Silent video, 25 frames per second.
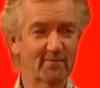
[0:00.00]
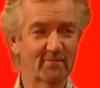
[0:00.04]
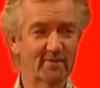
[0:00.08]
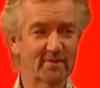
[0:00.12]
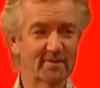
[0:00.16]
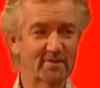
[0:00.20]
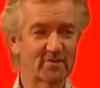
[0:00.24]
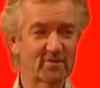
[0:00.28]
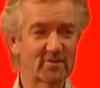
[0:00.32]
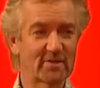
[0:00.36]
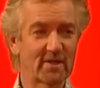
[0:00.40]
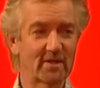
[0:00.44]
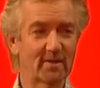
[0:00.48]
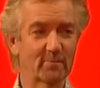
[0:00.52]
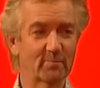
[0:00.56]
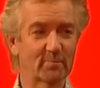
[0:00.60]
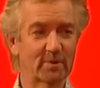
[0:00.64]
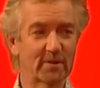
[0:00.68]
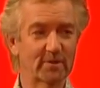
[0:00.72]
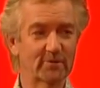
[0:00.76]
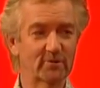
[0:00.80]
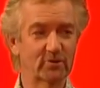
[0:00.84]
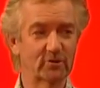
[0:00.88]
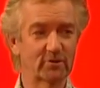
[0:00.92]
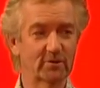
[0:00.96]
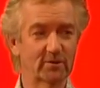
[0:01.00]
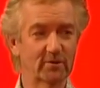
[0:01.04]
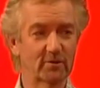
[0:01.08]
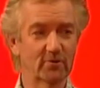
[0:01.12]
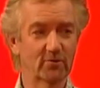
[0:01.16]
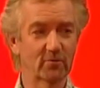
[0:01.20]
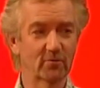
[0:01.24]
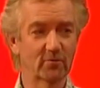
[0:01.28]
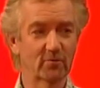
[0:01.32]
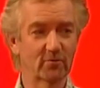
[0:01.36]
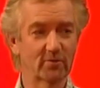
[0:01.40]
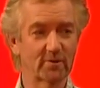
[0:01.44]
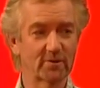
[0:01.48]
having a celebration
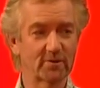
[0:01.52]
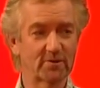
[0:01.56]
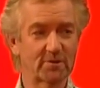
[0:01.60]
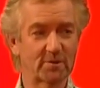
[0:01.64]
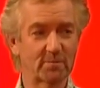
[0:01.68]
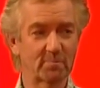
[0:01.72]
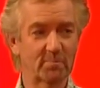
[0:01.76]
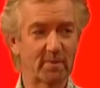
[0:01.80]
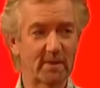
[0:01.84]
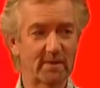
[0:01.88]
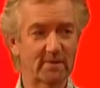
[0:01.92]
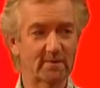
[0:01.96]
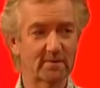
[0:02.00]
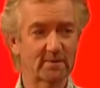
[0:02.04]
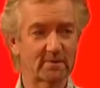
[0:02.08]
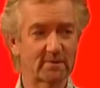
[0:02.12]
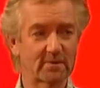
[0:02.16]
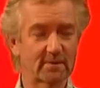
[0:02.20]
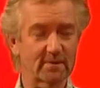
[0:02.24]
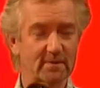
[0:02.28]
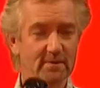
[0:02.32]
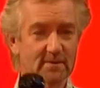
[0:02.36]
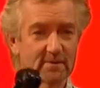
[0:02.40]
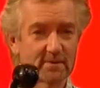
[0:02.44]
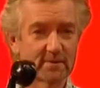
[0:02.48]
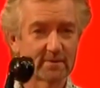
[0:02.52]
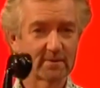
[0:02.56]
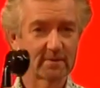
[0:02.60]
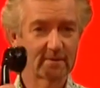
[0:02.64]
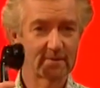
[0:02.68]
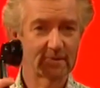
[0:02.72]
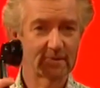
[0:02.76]
at your expense.